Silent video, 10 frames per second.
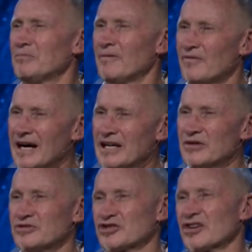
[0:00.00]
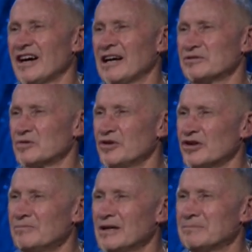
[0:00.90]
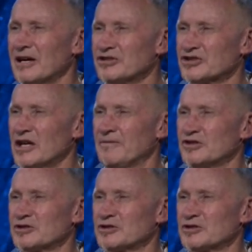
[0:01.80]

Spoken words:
but find those times where you can be by yourself,